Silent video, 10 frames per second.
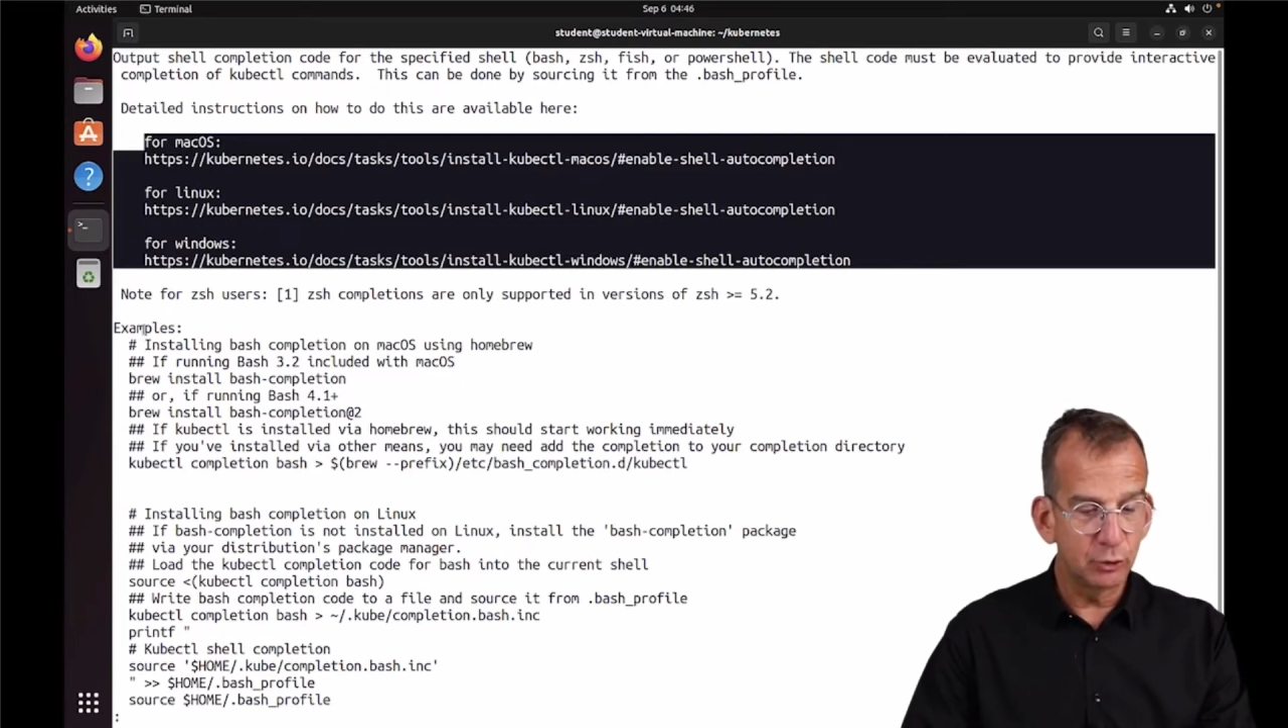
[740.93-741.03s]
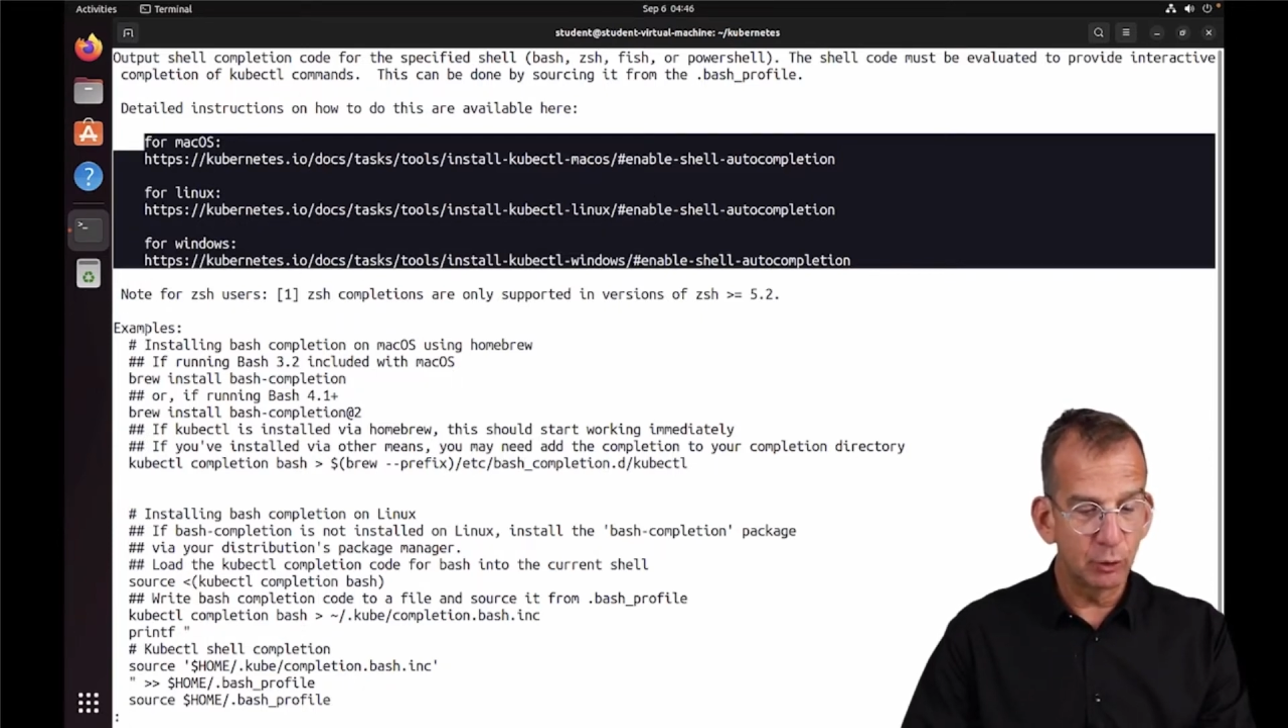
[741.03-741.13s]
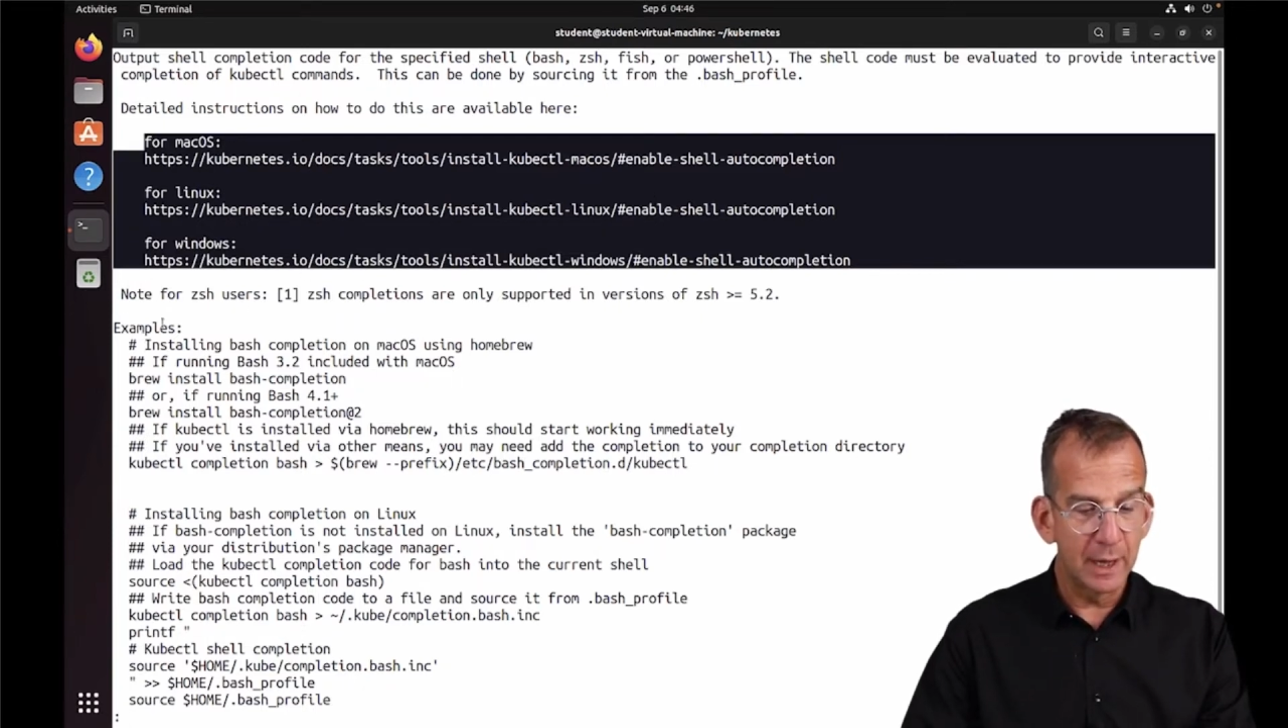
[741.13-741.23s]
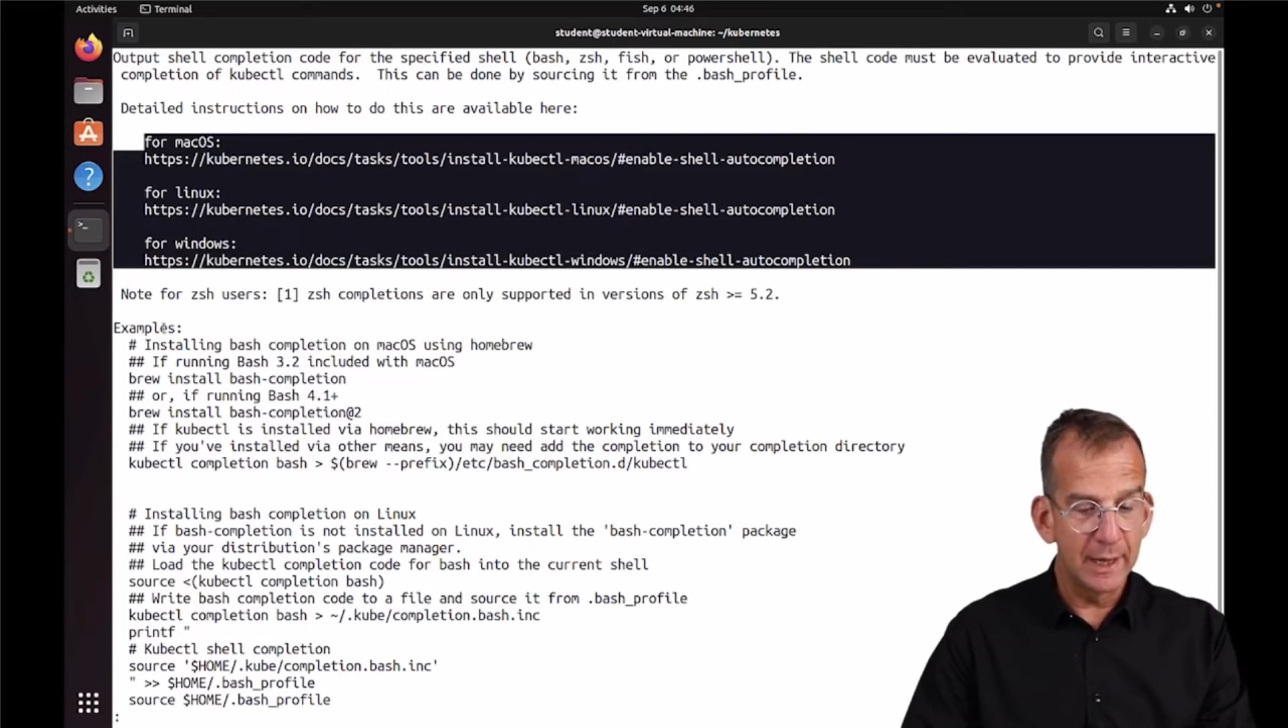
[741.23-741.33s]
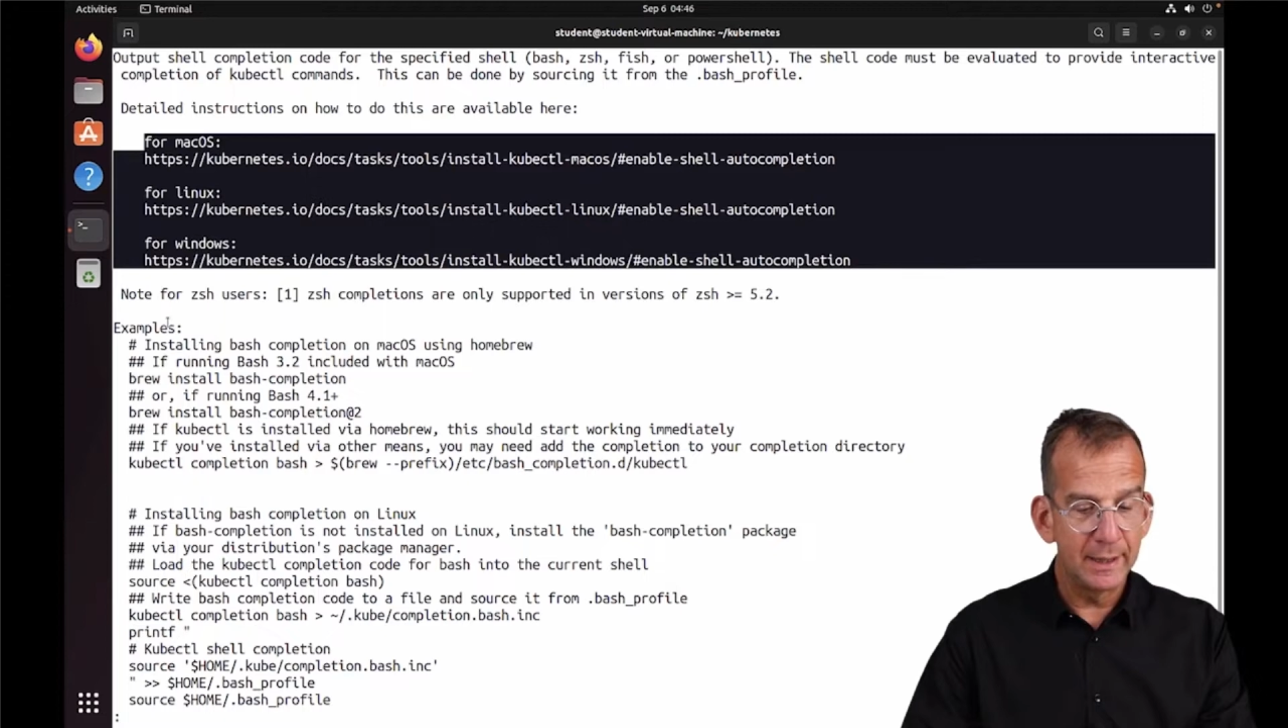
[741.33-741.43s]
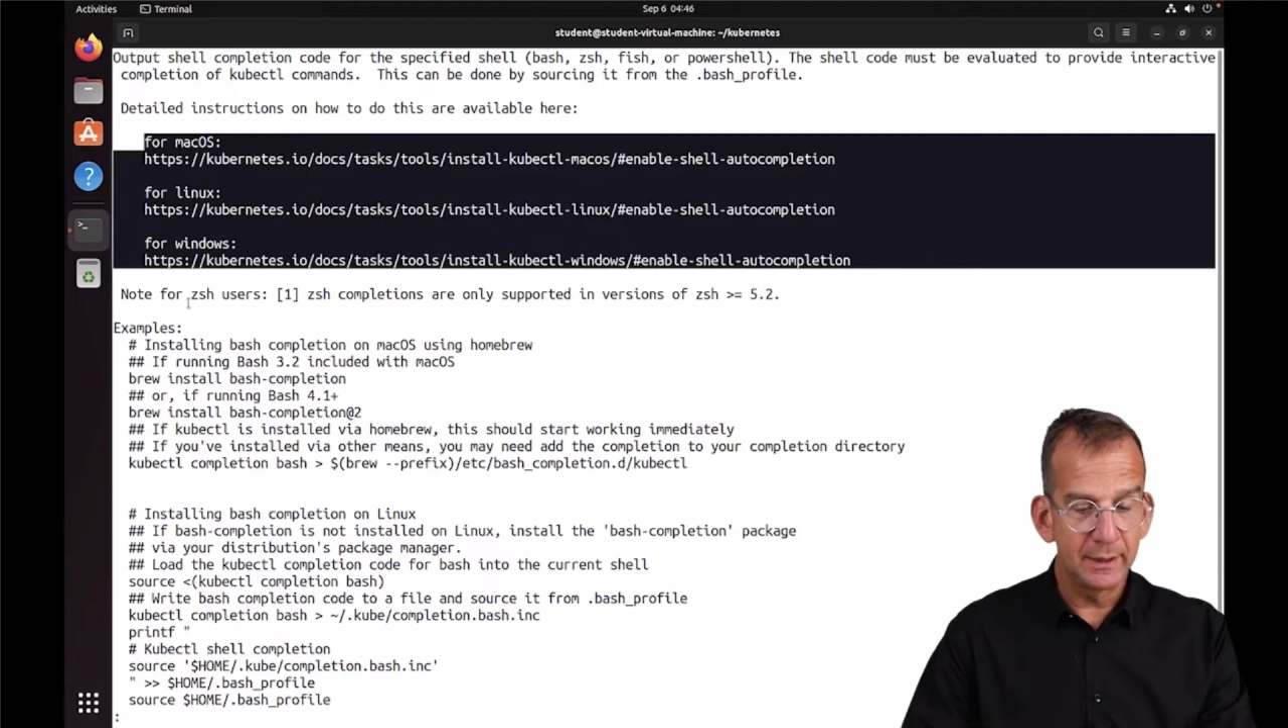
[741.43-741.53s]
try